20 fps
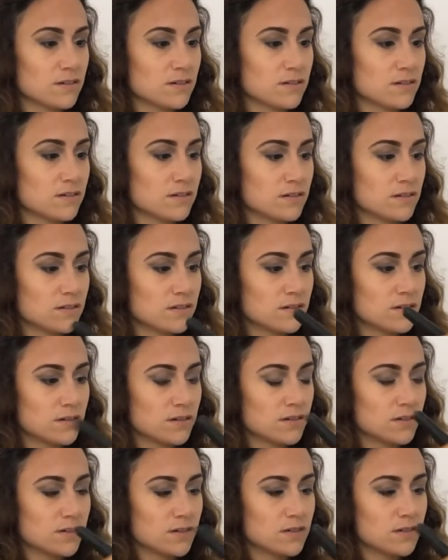
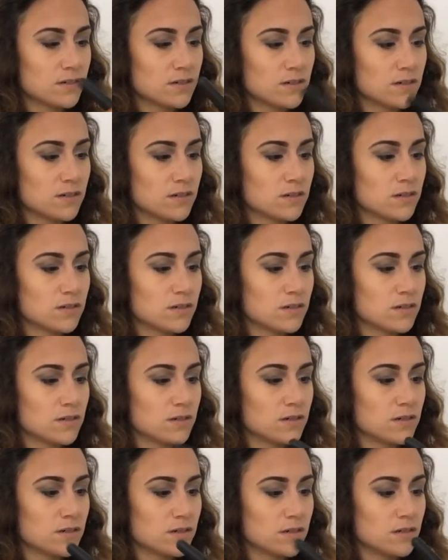
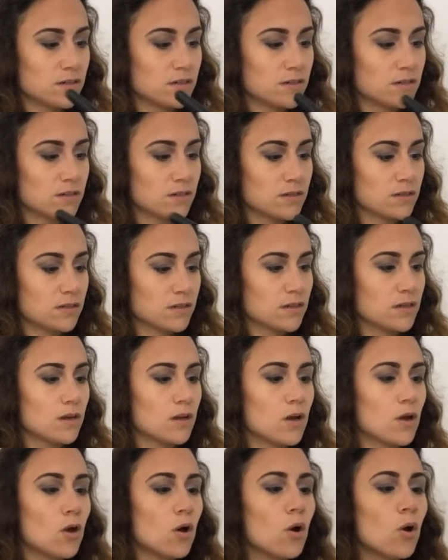
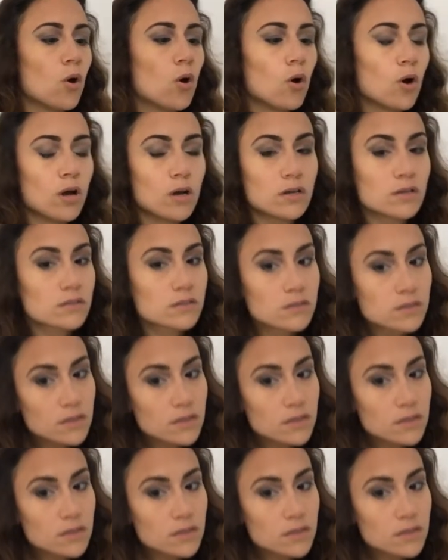(no one is talking)